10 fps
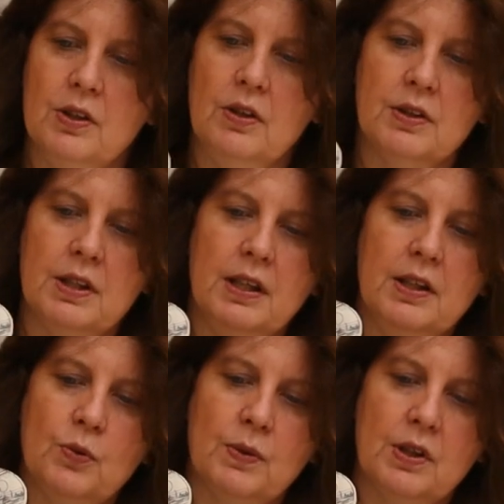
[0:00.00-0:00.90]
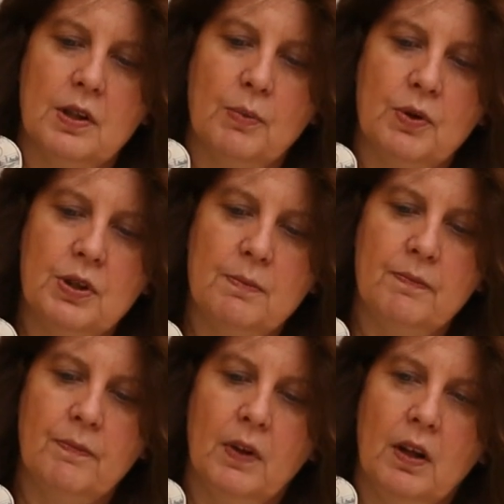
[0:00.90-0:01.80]
you can see this one's at the bottom
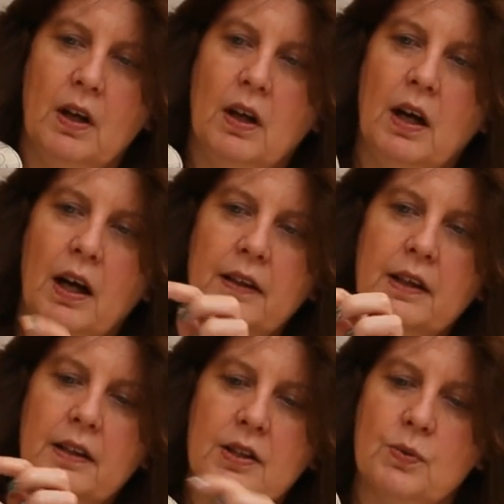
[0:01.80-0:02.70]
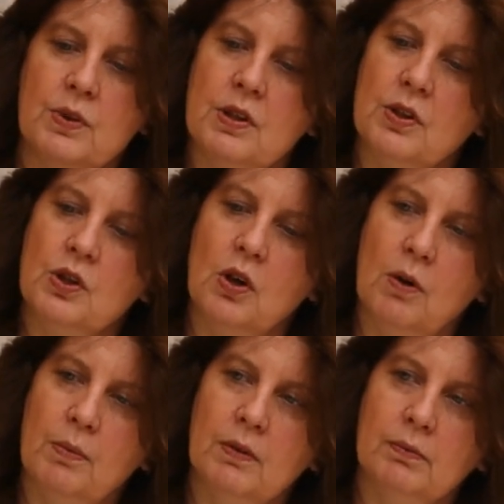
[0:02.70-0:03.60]
and then this one's at the
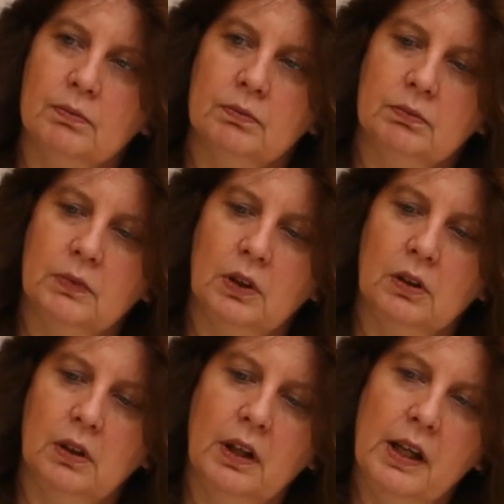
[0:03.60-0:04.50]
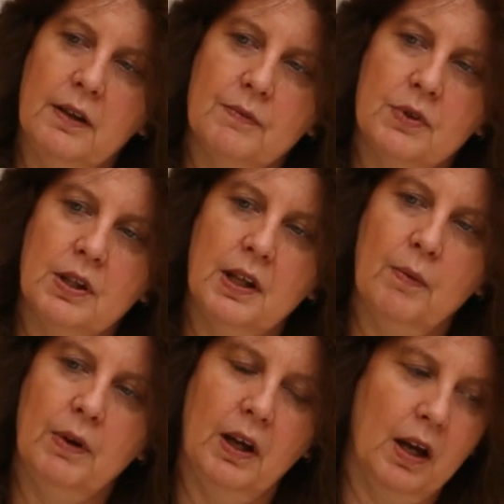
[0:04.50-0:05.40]
top. Alright, so there
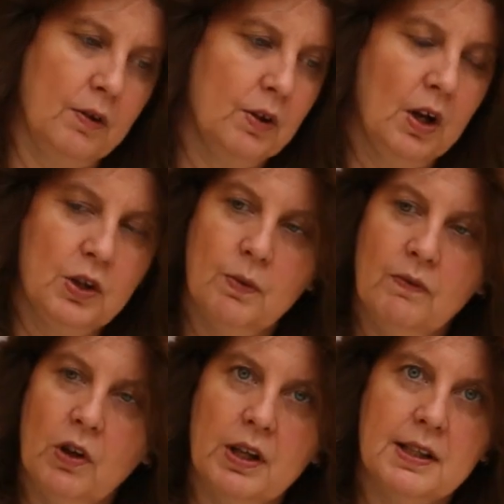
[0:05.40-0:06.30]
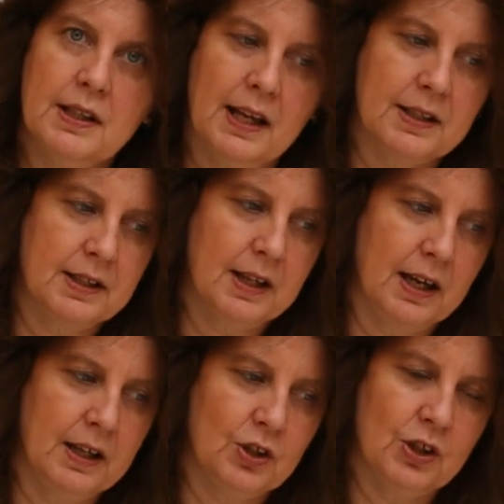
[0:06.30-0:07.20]
we go. So we've got it to that
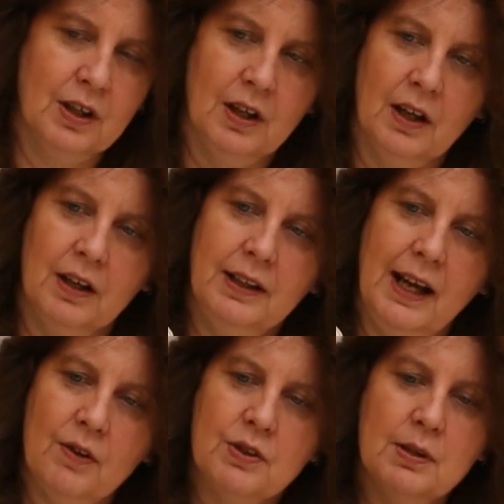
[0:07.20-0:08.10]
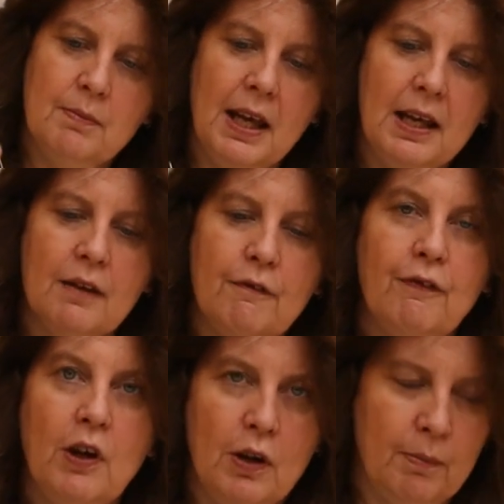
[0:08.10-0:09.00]
stage. Now to make it
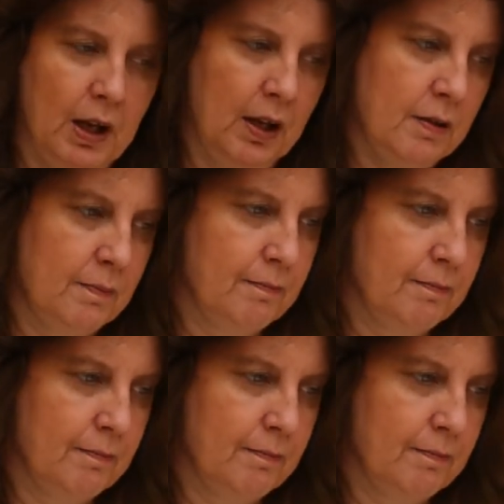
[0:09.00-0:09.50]
firmer,